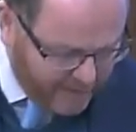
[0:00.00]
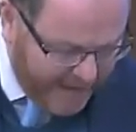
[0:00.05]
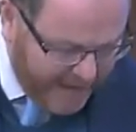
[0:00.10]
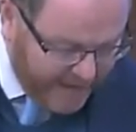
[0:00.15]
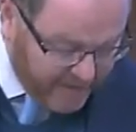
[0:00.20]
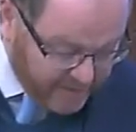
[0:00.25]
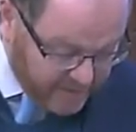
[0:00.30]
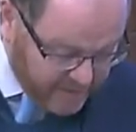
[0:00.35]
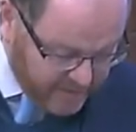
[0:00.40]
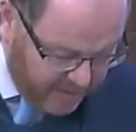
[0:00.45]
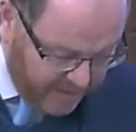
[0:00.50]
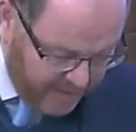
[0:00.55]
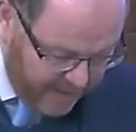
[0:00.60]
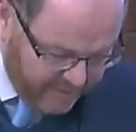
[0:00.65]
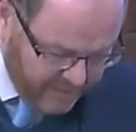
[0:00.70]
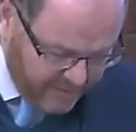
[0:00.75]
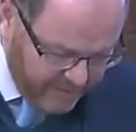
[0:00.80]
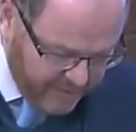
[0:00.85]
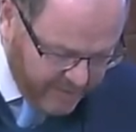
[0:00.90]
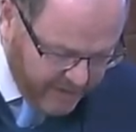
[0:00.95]
land, which I
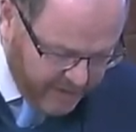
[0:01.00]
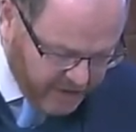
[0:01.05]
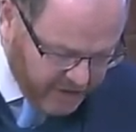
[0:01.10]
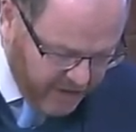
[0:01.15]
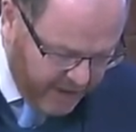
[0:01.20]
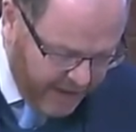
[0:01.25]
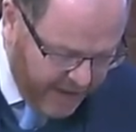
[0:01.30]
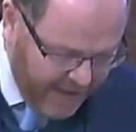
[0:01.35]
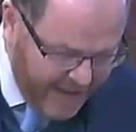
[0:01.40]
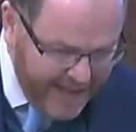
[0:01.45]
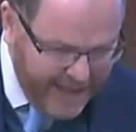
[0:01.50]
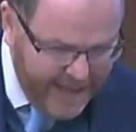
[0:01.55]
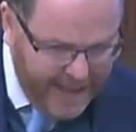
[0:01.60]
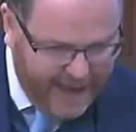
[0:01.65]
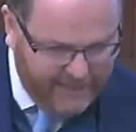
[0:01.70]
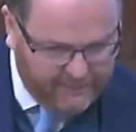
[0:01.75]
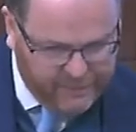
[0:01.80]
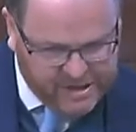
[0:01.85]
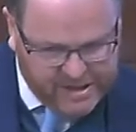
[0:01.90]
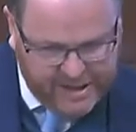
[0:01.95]
absolutely share,
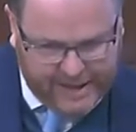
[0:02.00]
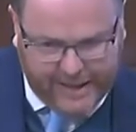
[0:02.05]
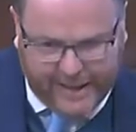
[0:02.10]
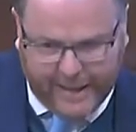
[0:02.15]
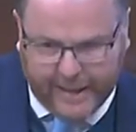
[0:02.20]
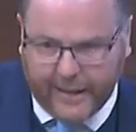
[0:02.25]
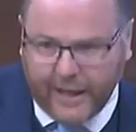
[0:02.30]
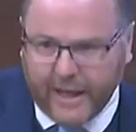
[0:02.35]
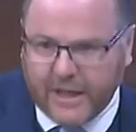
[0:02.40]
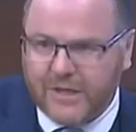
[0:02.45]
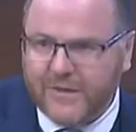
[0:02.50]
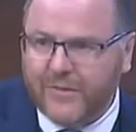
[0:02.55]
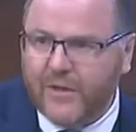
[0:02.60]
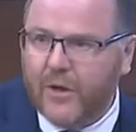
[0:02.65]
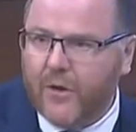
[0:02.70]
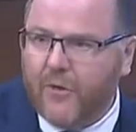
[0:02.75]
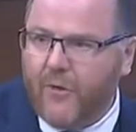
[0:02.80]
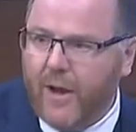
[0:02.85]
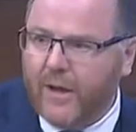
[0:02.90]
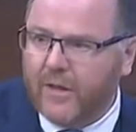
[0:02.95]
and particularly in light of the
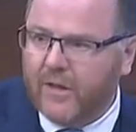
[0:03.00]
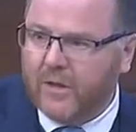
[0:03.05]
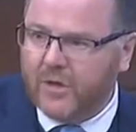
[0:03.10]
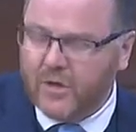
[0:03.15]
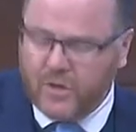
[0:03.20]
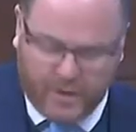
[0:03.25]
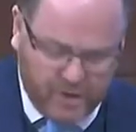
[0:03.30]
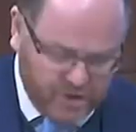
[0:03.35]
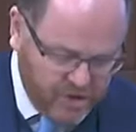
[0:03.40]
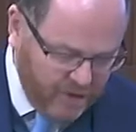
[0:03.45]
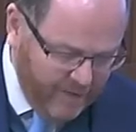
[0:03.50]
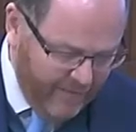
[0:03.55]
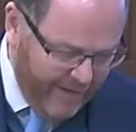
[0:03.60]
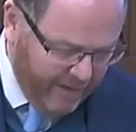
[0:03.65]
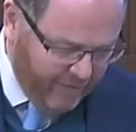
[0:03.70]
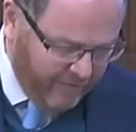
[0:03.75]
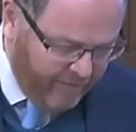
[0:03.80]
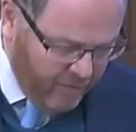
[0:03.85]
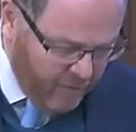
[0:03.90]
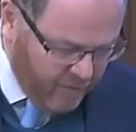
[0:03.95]
Ukraine situation
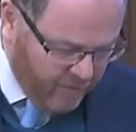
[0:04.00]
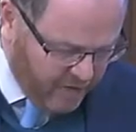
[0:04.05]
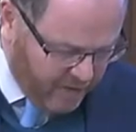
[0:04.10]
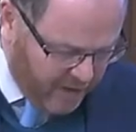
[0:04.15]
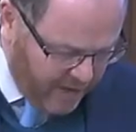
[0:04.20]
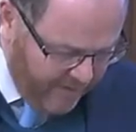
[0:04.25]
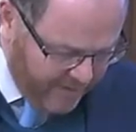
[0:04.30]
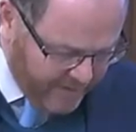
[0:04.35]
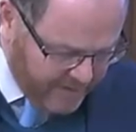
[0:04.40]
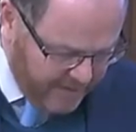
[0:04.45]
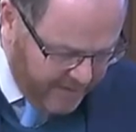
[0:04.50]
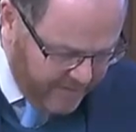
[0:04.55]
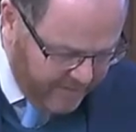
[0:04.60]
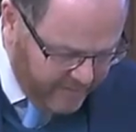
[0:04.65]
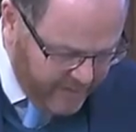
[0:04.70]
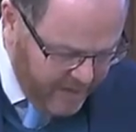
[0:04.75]
around food security.